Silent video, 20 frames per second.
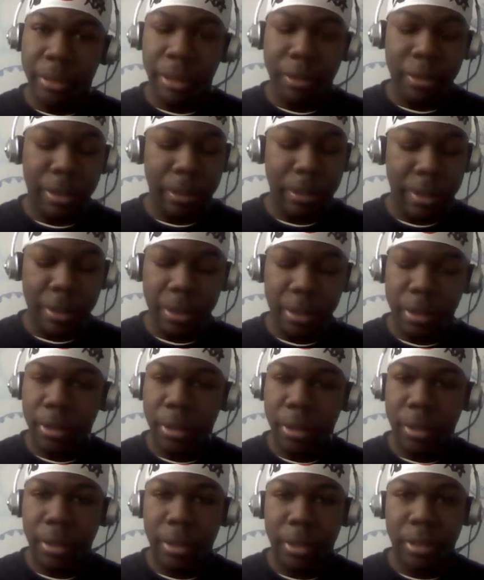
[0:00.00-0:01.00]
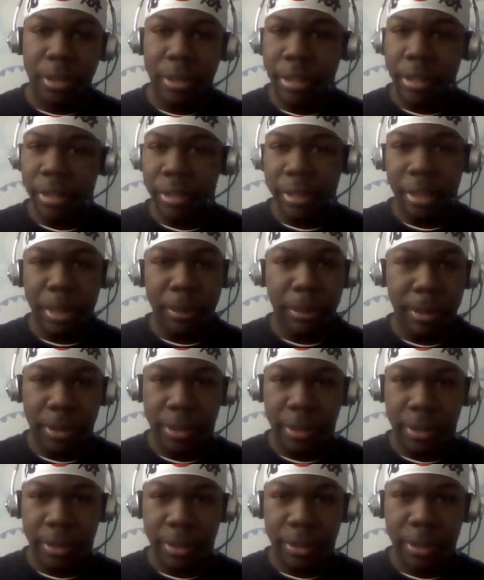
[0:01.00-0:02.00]
so every time I turn it on, it's in
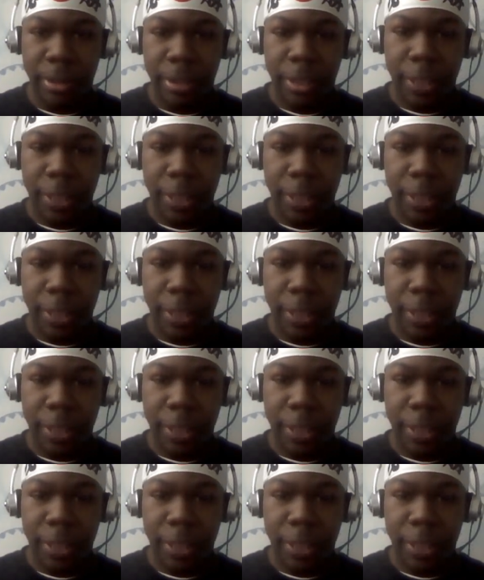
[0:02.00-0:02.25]
Japanese.